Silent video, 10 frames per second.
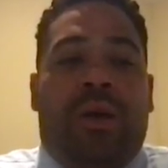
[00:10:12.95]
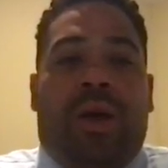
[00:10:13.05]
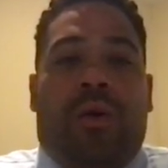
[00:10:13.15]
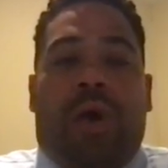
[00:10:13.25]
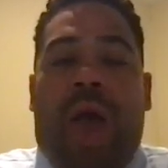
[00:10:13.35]

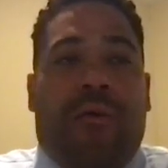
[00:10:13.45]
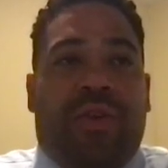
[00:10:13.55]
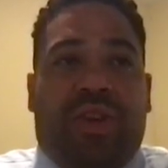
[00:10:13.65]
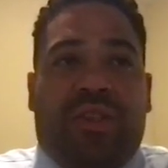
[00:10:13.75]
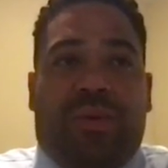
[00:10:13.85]
or
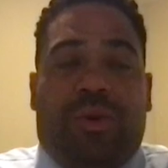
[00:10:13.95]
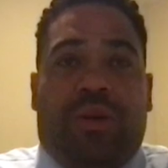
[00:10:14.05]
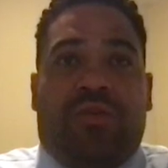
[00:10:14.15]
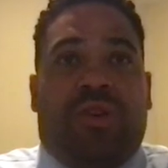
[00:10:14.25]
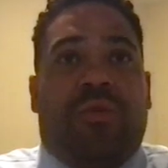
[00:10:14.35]
everything someone
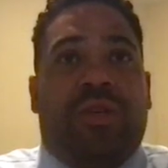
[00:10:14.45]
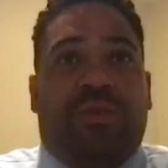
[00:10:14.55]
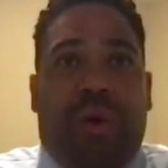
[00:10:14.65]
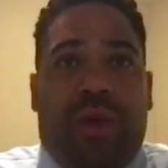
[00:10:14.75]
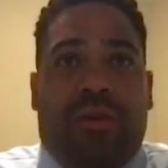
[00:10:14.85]
else agrees
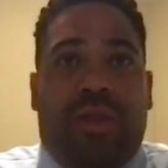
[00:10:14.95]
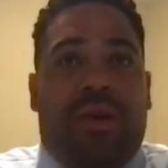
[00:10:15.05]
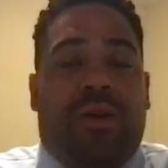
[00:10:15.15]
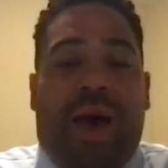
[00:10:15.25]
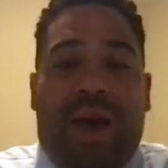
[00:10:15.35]
with in
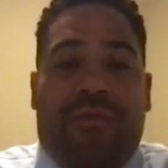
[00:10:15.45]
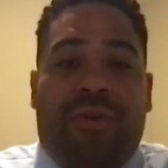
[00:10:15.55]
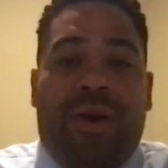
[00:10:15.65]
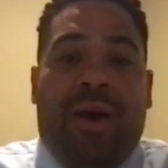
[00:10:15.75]
their life.